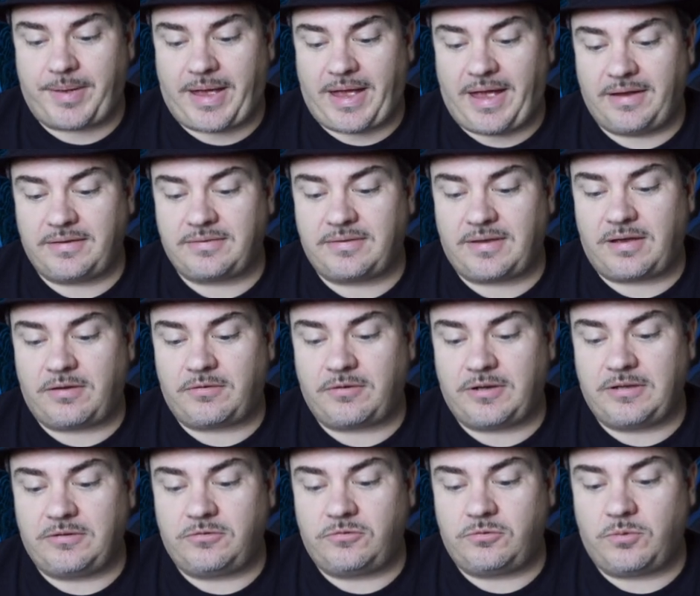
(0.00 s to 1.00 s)
back down
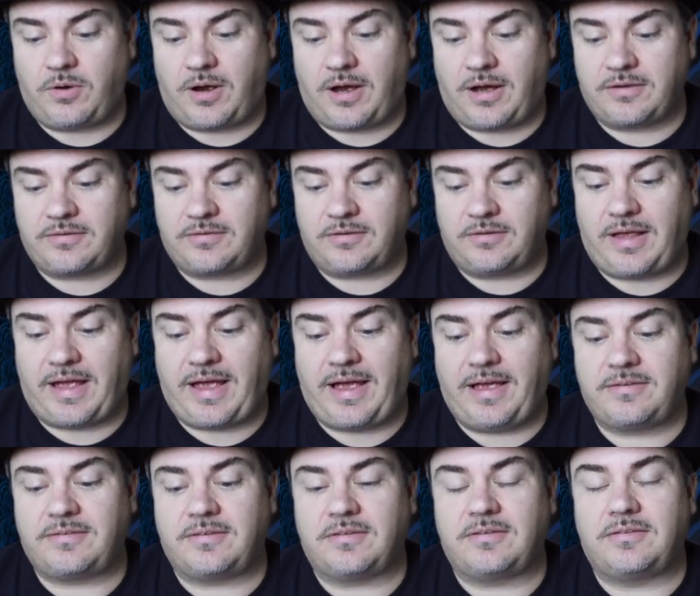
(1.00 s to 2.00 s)
into
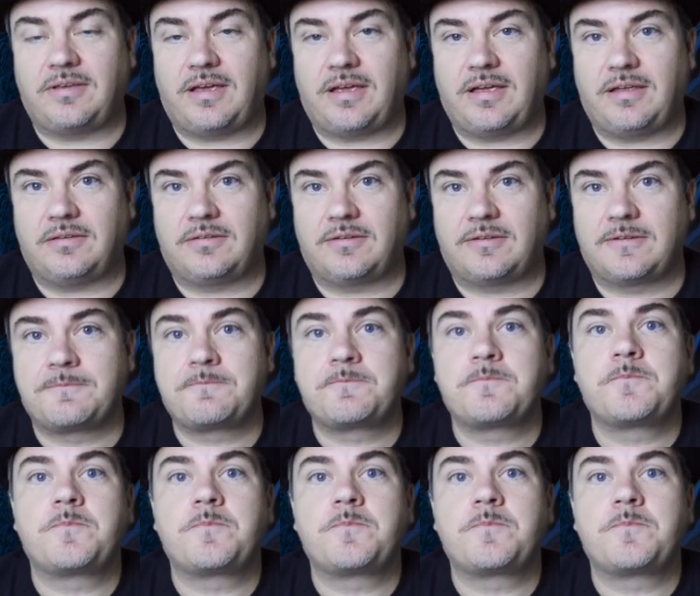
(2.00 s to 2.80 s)
oxaloacetate.